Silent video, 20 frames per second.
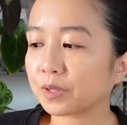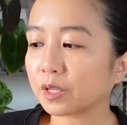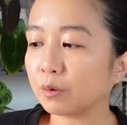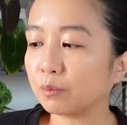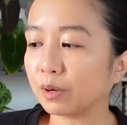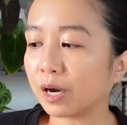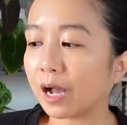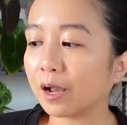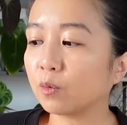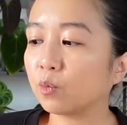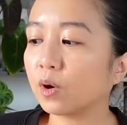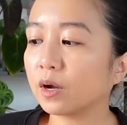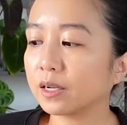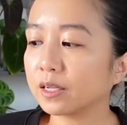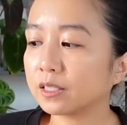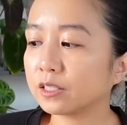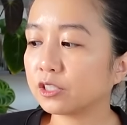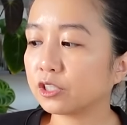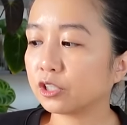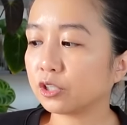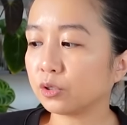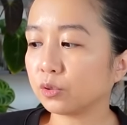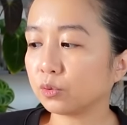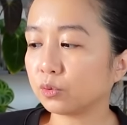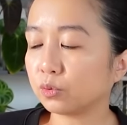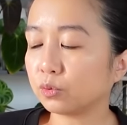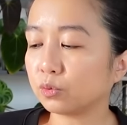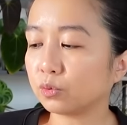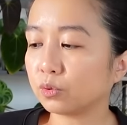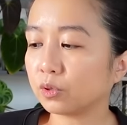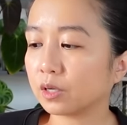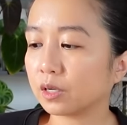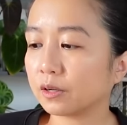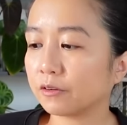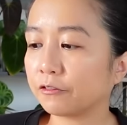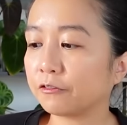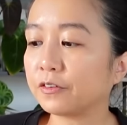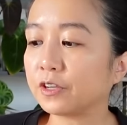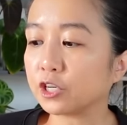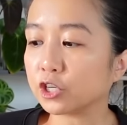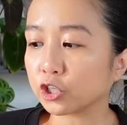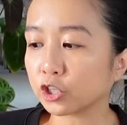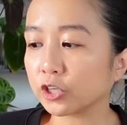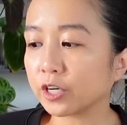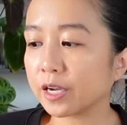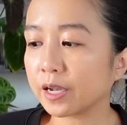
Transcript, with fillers: but I wanted to feature